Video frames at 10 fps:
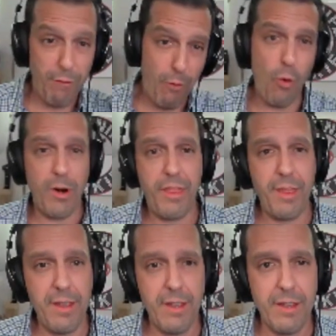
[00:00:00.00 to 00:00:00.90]
a
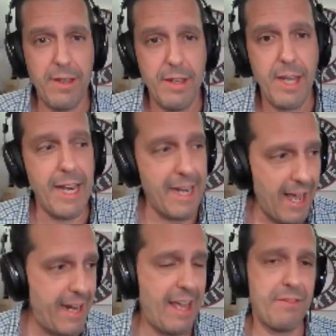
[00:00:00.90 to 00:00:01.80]
fourth and
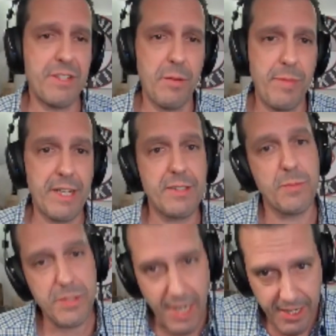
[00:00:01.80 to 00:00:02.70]
not have something
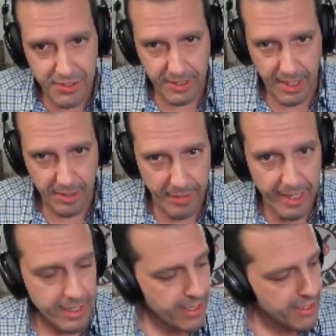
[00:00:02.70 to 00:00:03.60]
substantial on
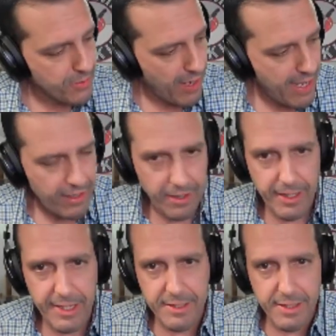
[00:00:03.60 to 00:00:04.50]
me. So I had all
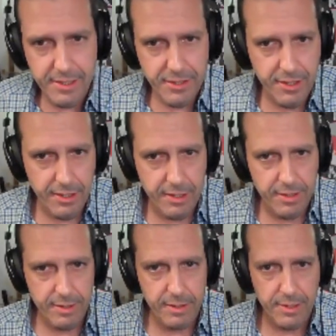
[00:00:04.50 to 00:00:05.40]
these. This is
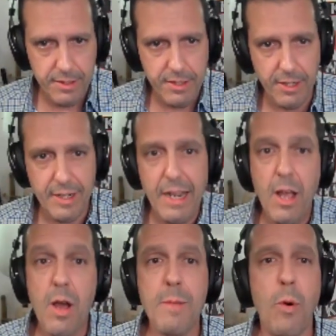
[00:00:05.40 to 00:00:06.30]
good. This is good.
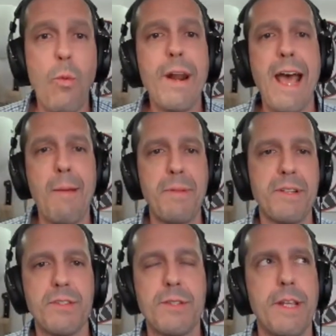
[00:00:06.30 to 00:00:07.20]
But what
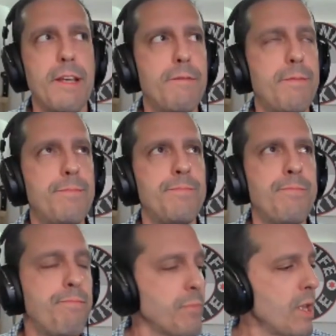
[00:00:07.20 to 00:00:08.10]
happens if,
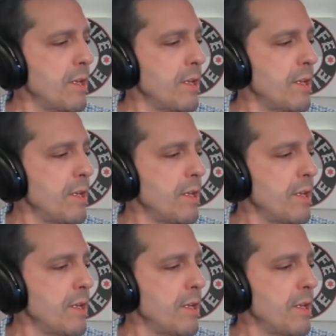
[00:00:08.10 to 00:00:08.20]
mm,